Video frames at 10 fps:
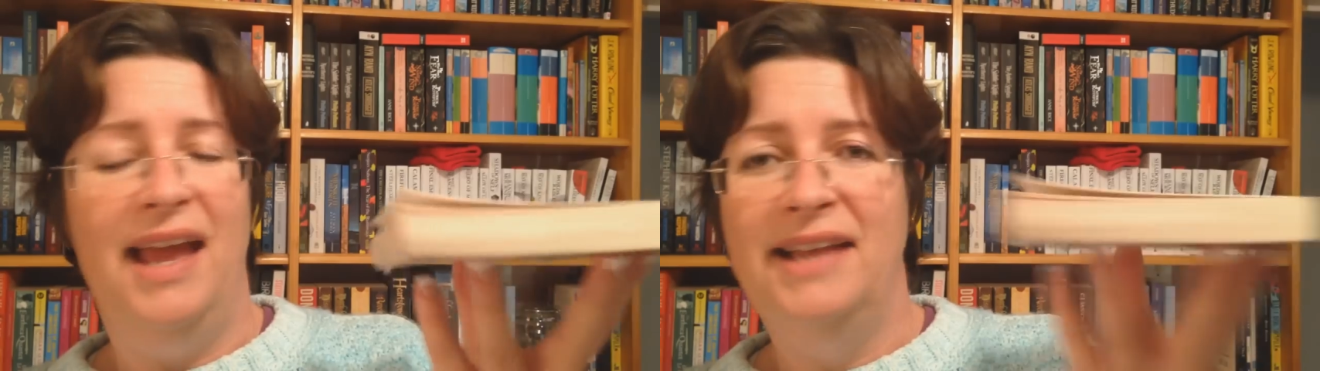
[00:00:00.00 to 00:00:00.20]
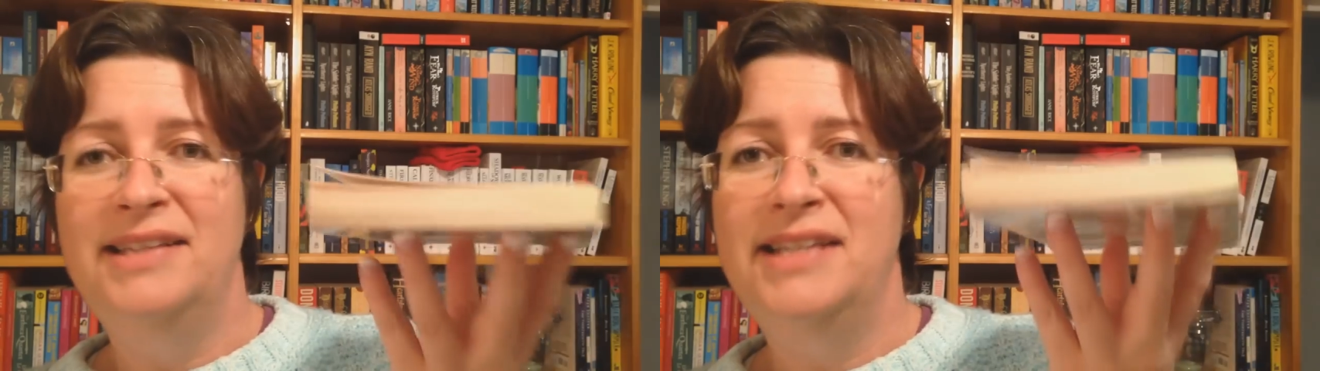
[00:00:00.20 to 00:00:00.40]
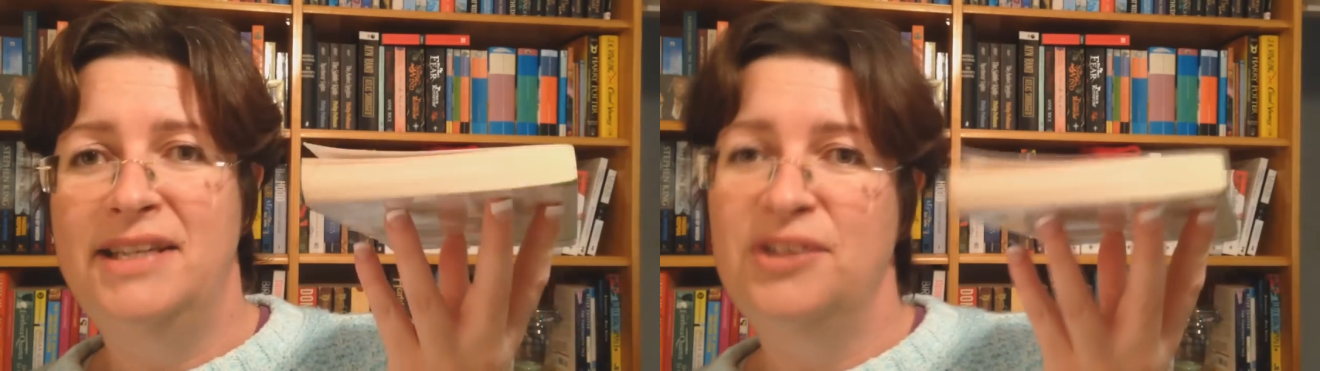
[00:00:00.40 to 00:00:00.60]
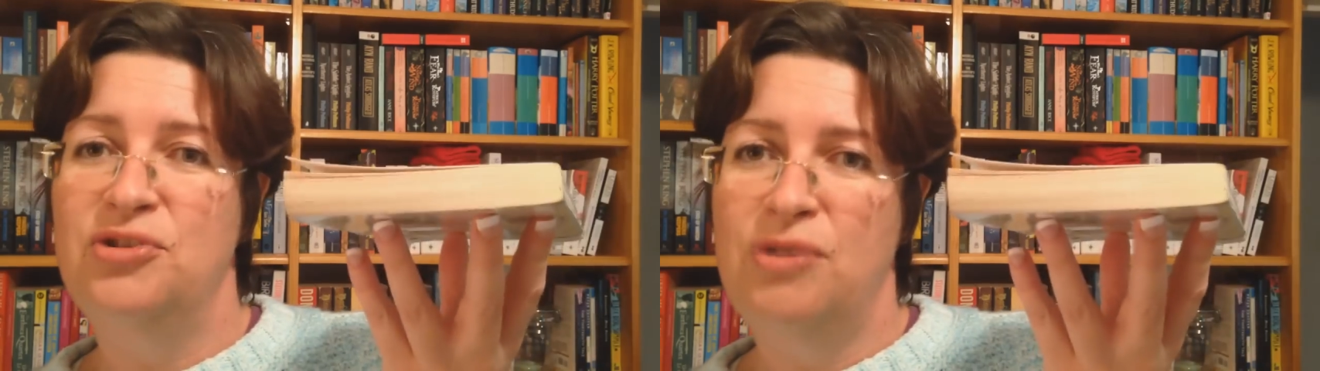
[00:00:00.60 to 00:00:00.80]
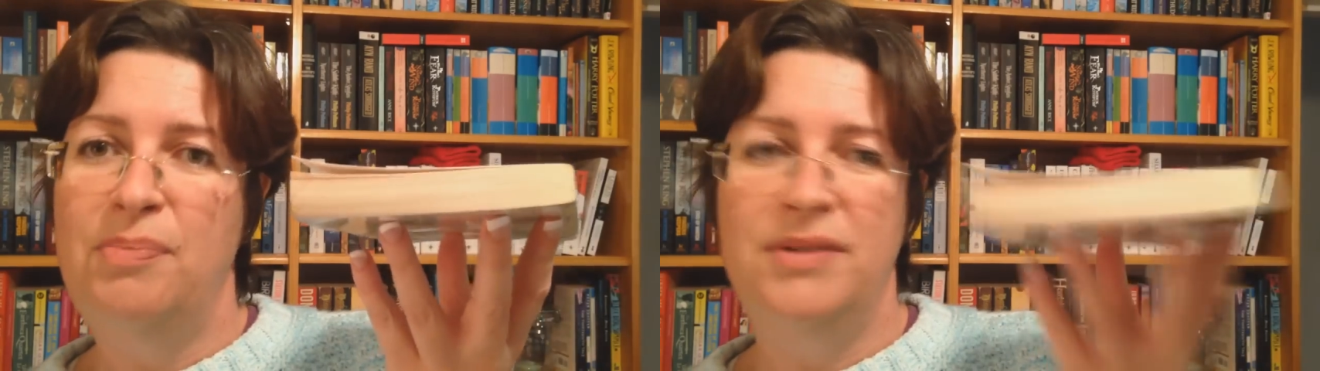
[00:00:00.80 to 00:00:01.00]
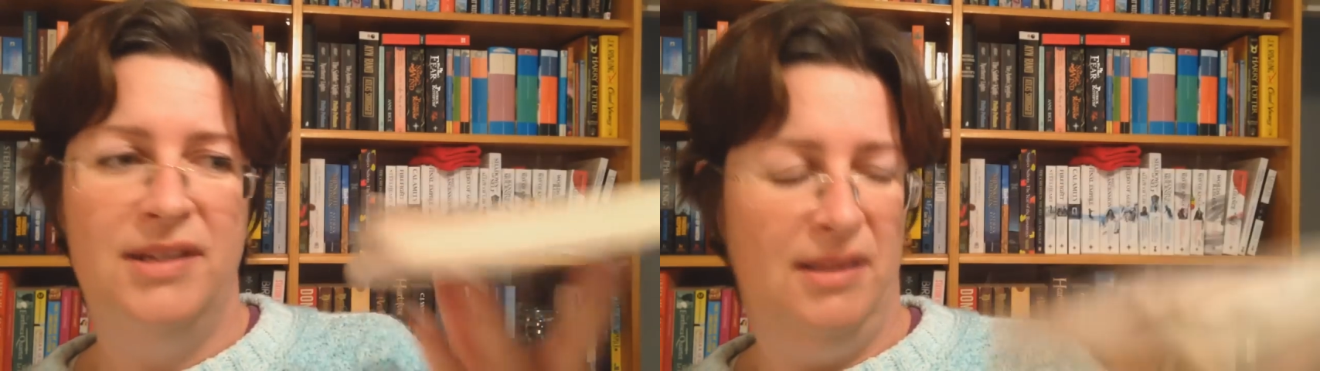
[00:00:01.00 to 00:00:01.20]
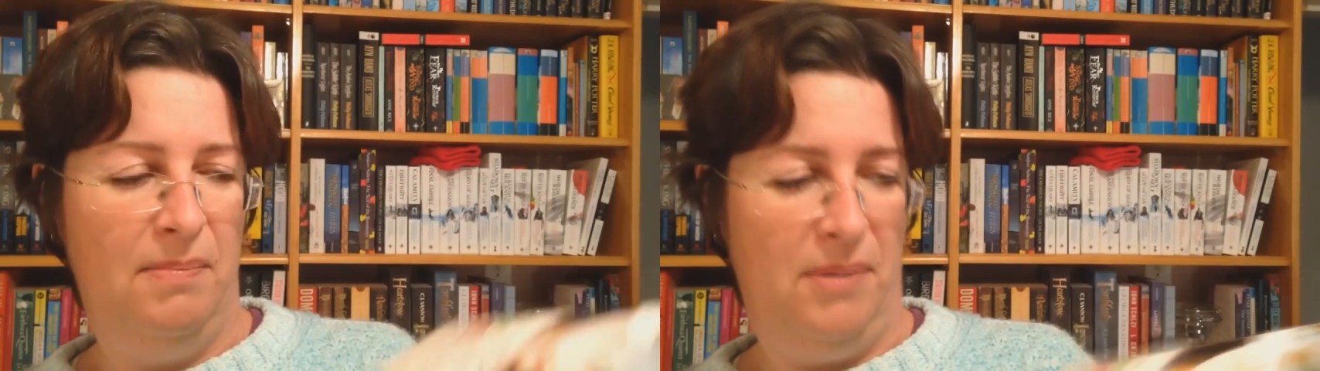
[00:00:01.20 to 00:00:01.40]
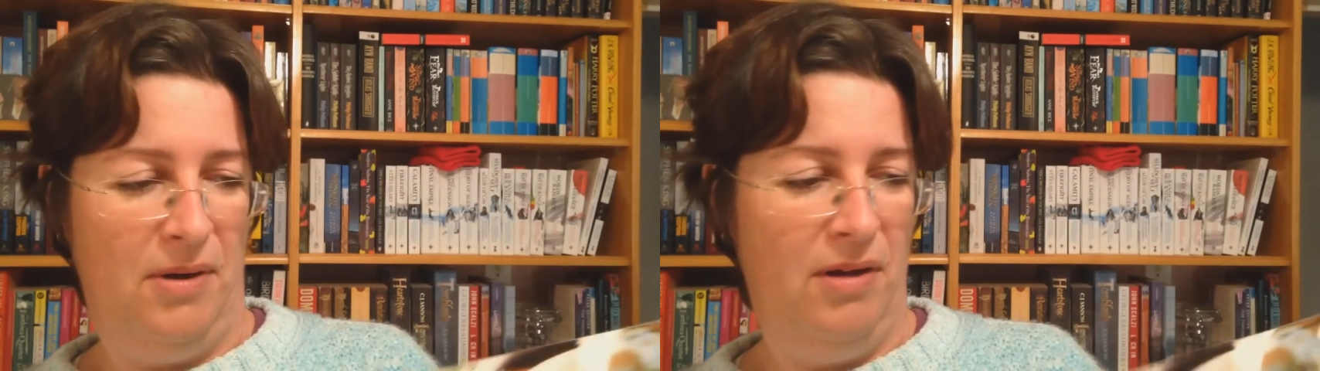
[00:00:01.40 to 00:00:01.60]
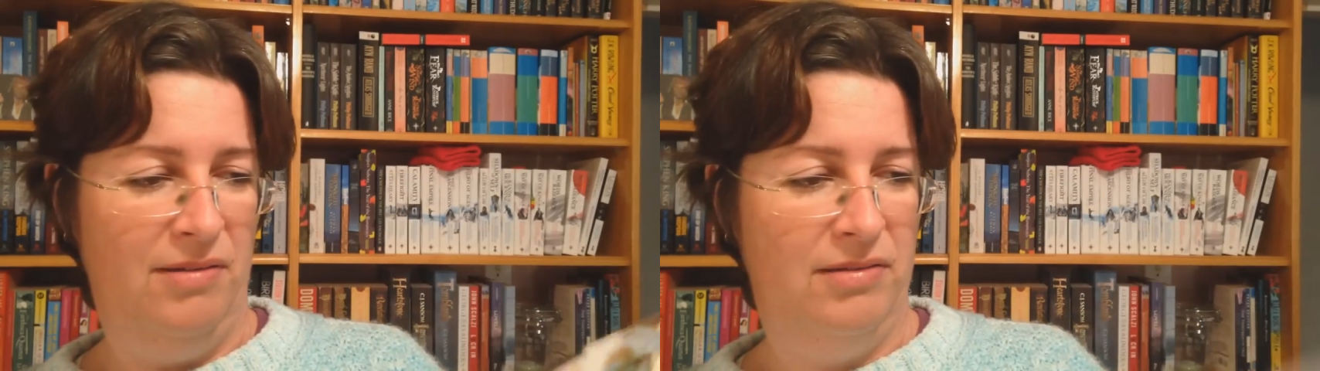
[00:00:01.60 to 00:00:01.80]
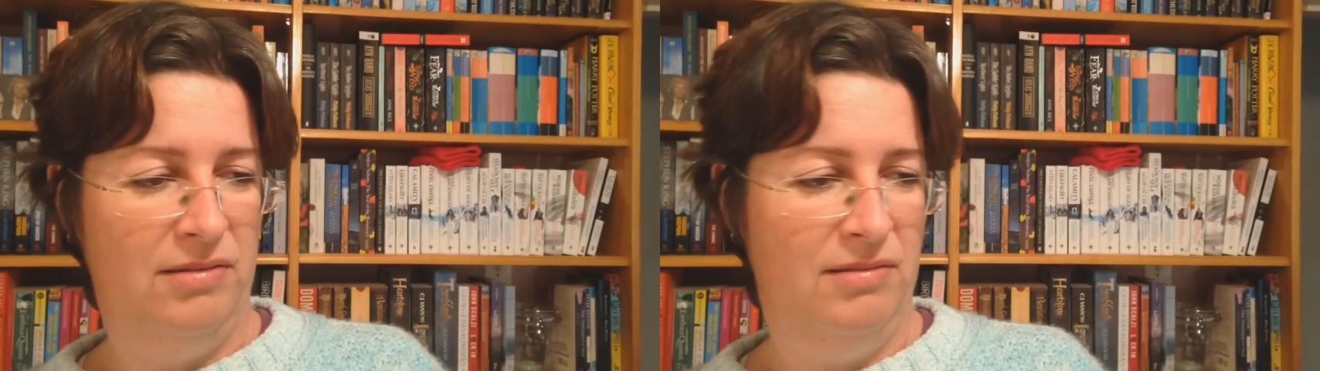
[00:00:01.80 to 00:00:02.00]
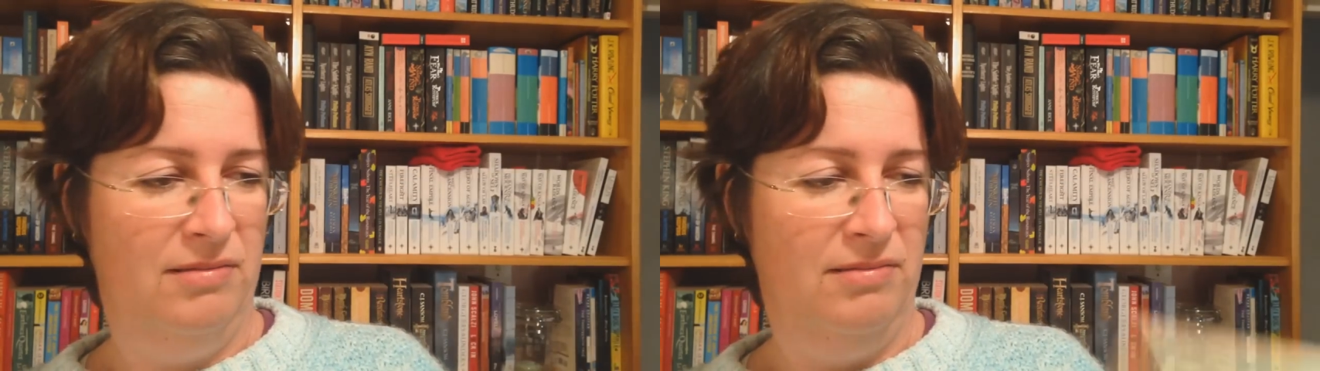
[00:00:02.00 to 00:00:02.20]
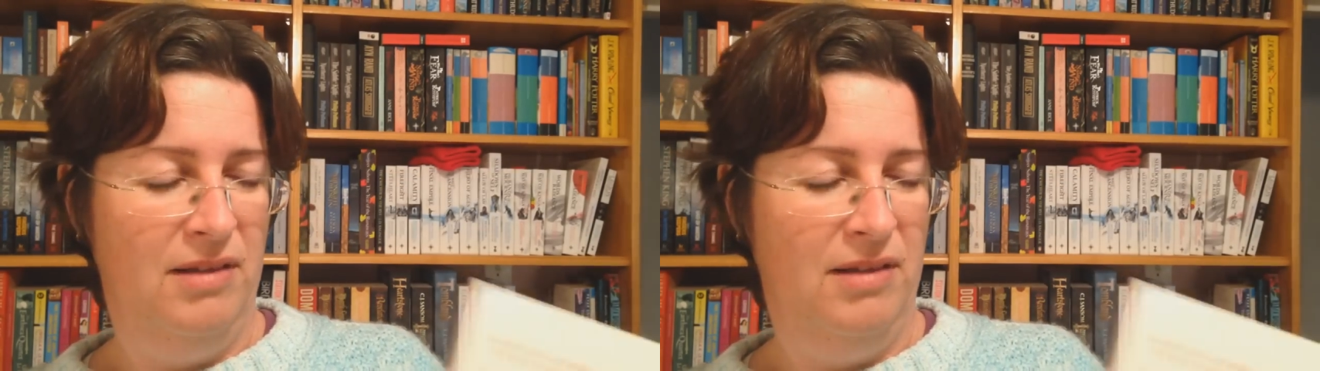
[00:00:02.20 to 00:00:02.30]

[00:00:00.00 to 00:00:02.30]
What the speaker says: and didn't drop it in the bath,